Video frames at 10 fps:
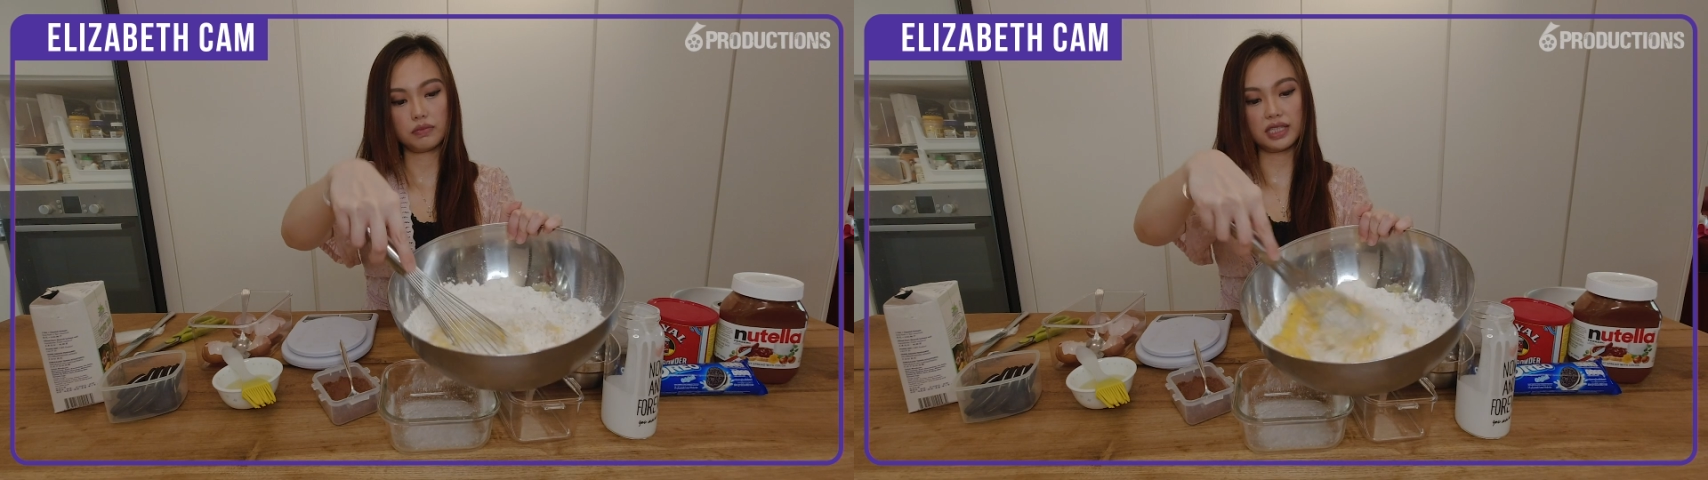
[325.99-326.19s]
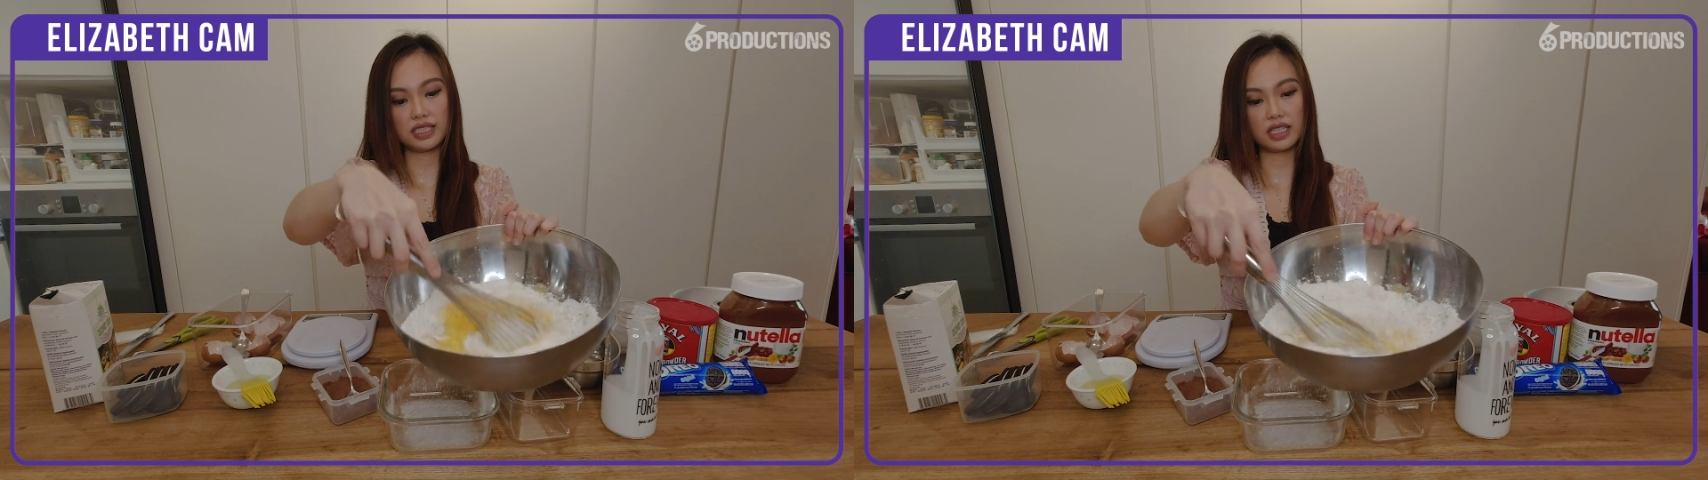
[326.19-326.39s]

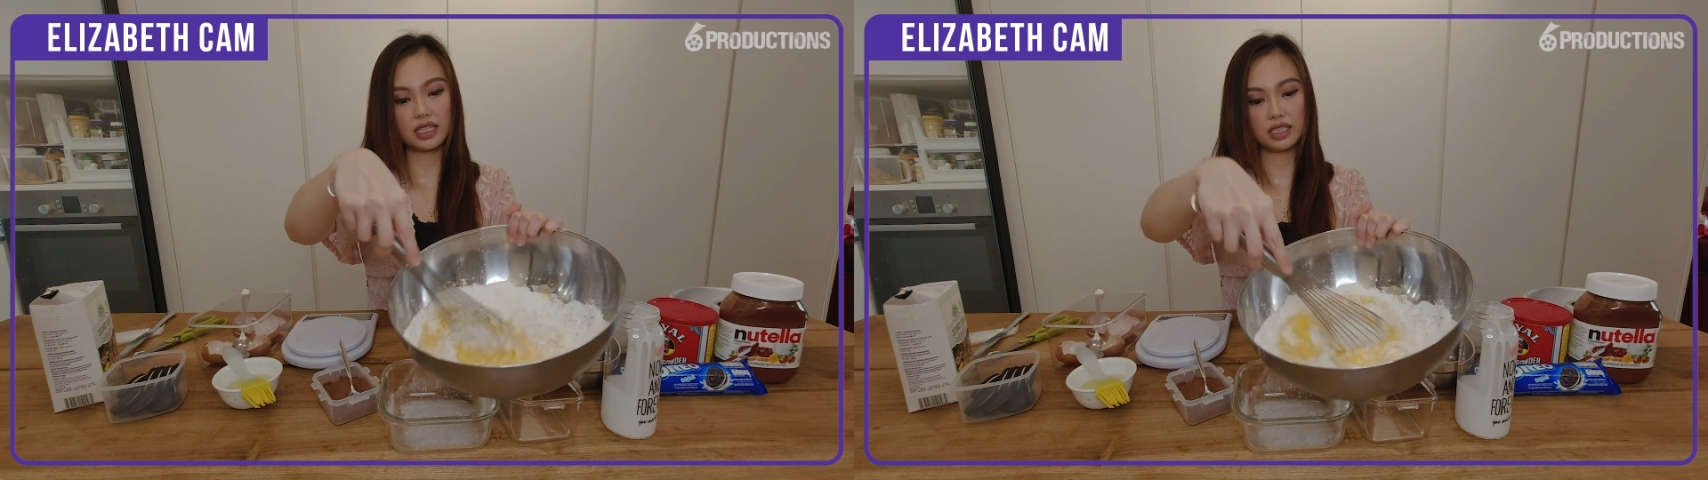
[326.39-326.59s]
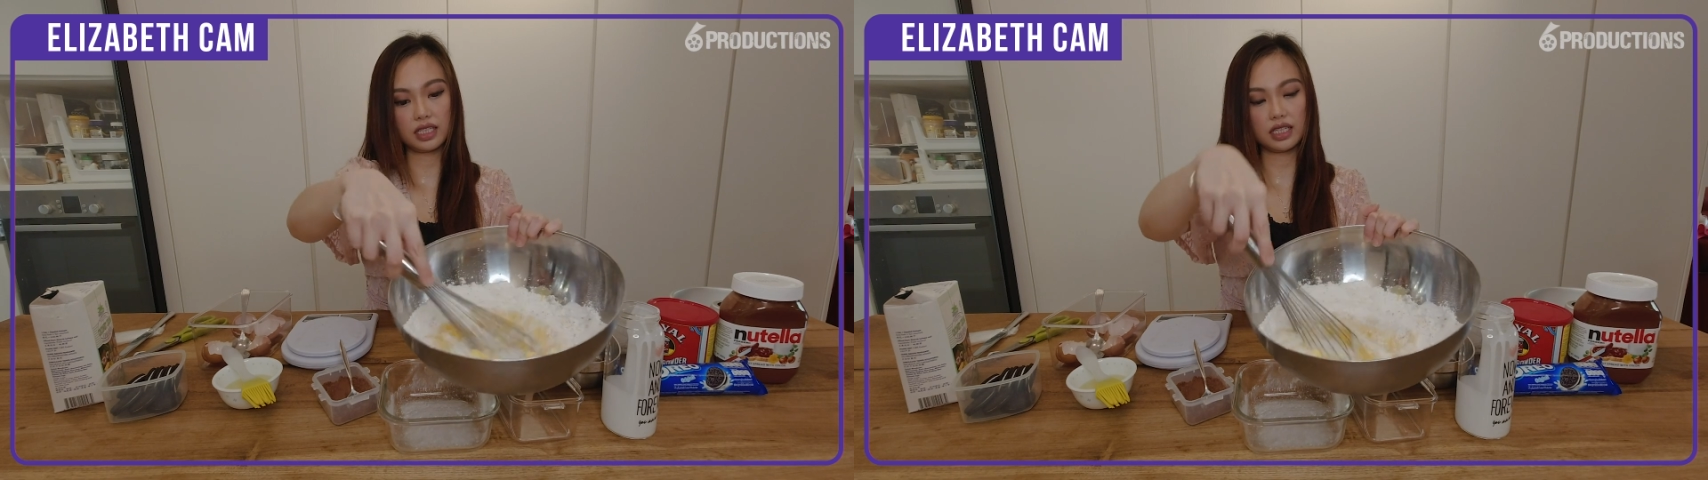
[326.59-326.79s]
beating
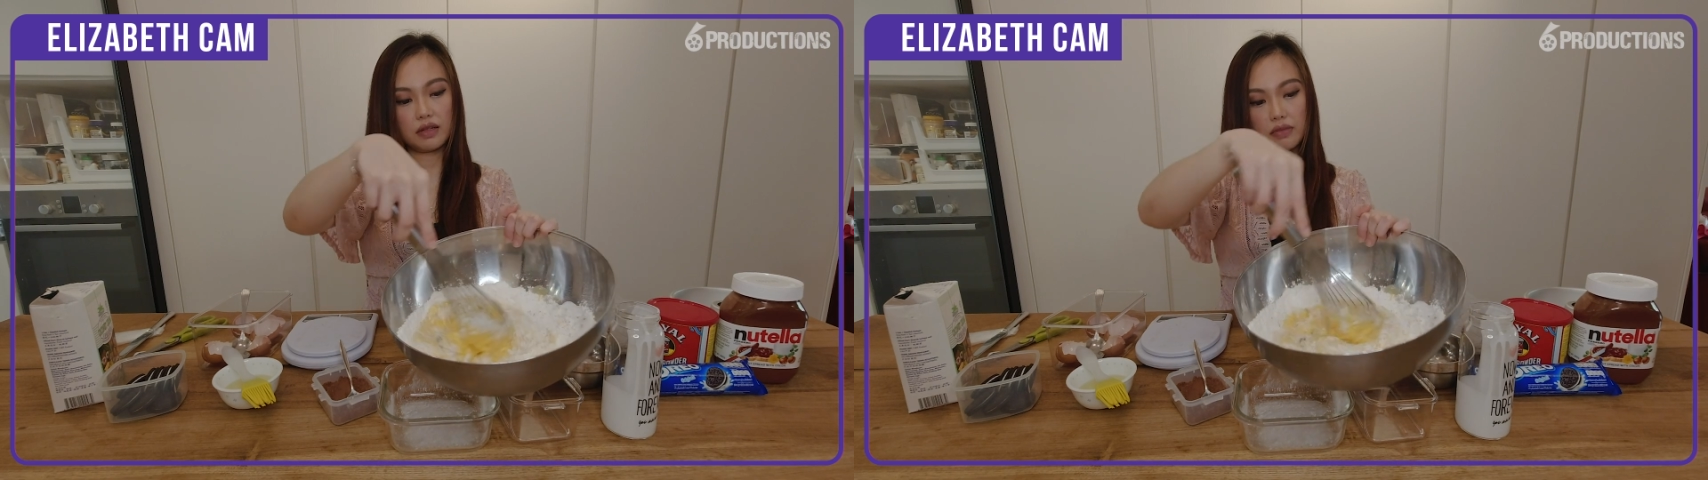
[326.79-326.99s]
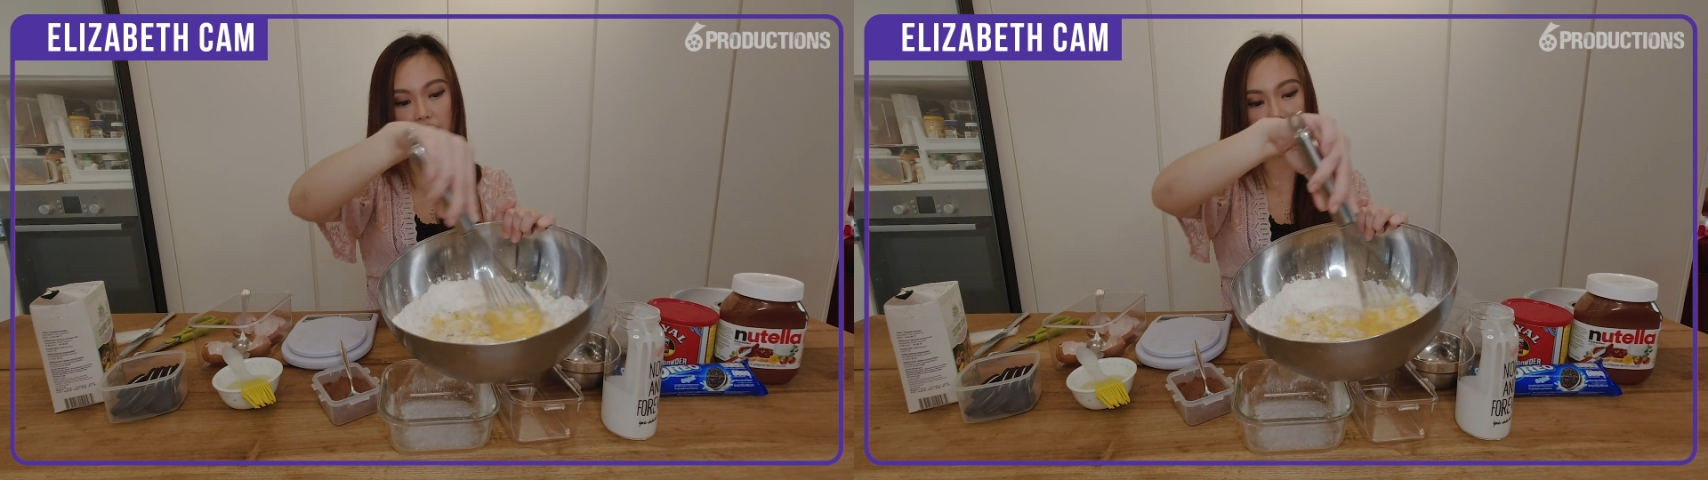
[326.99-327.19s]
it
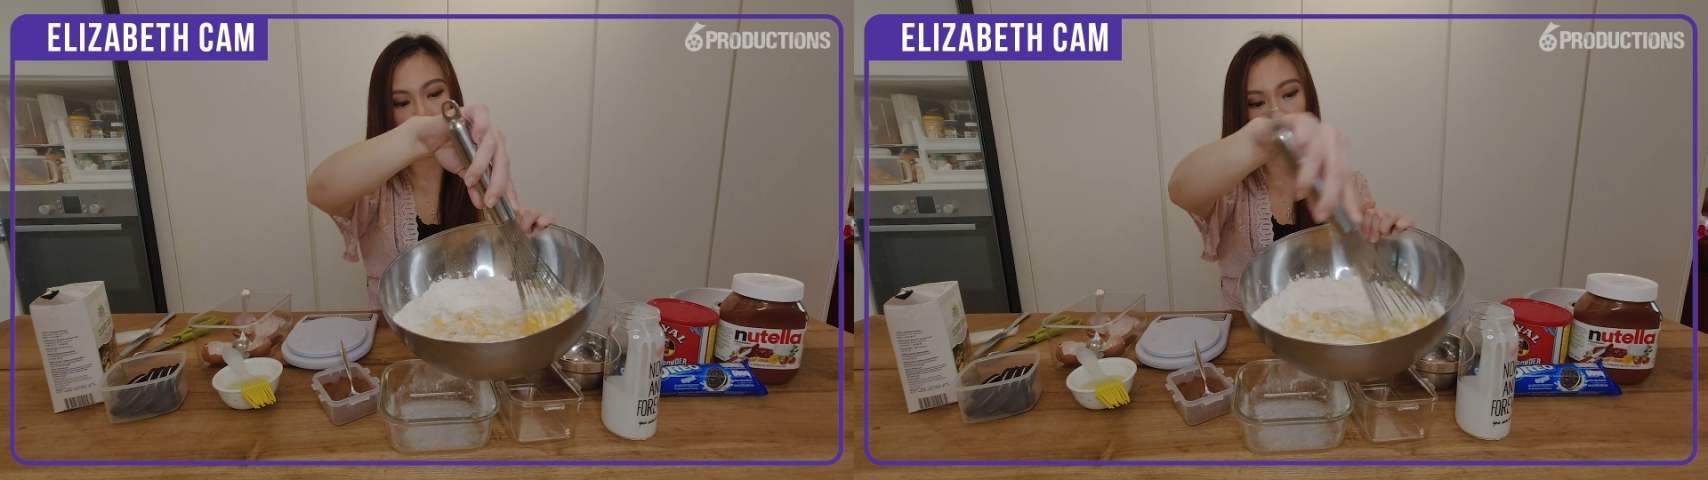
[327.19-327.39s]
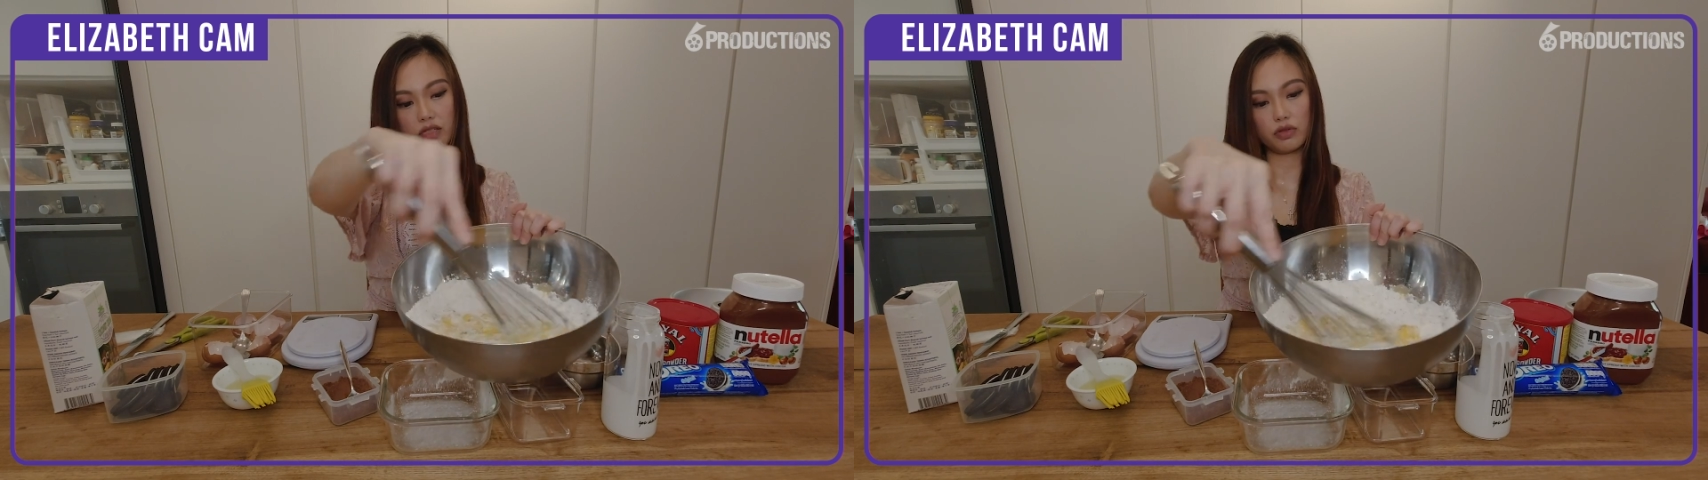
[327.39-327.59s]
again, mixing
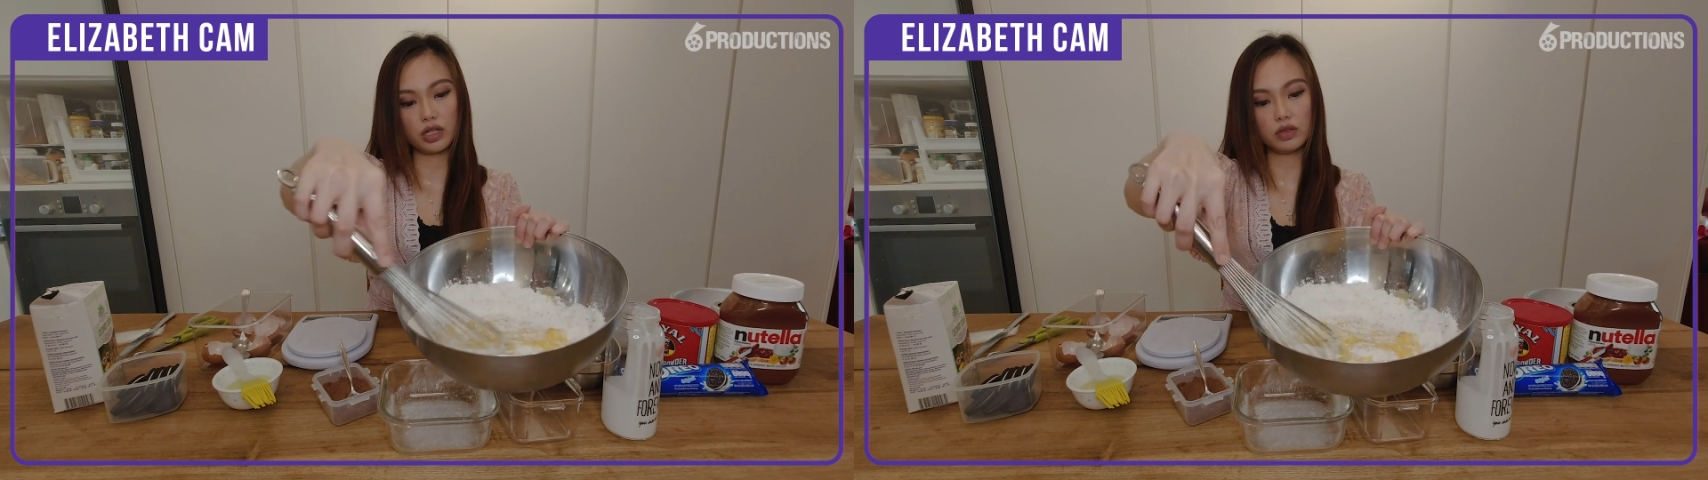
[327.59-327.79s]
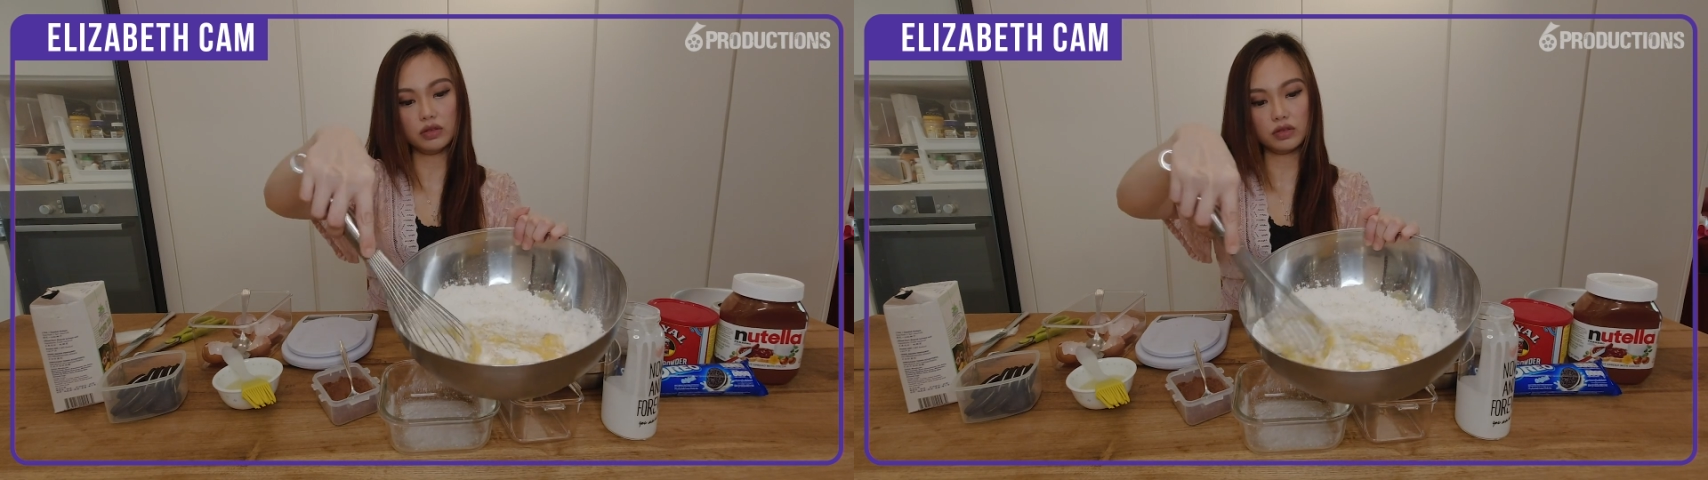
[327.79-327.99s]
it
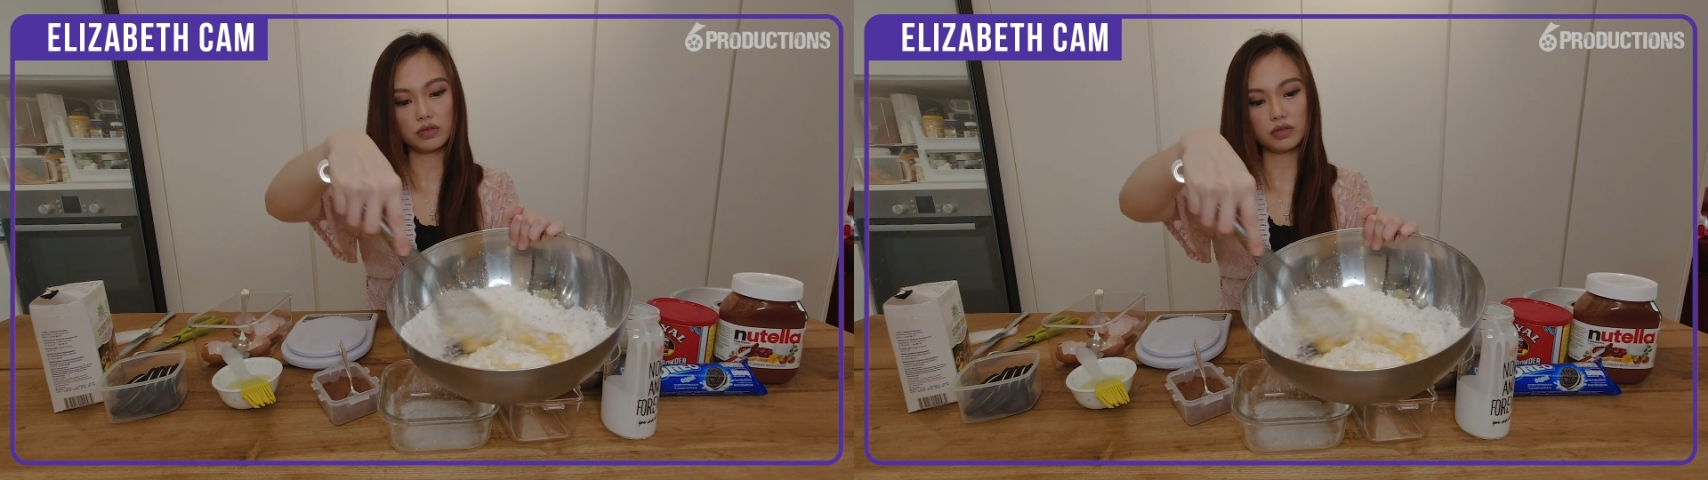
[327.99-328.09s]
around.